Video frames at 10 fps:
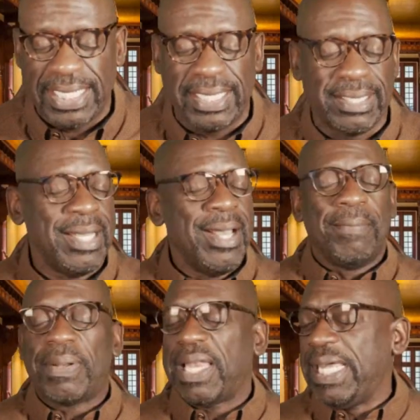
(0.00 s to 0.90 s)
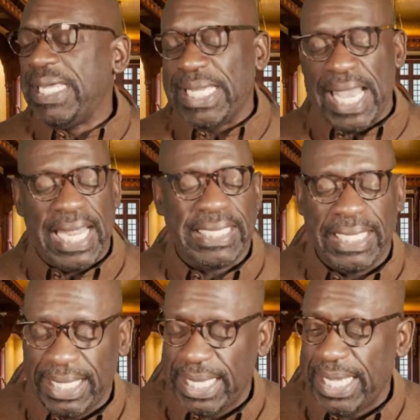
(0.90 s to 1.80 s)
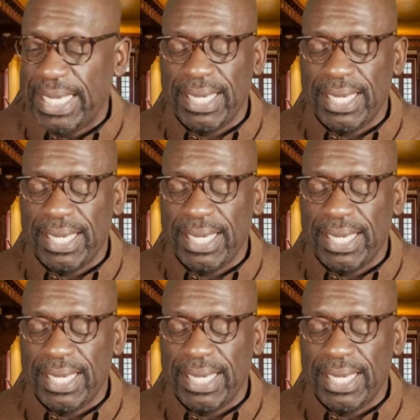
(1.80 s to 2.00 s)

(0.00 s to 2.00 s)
And plane got delayed.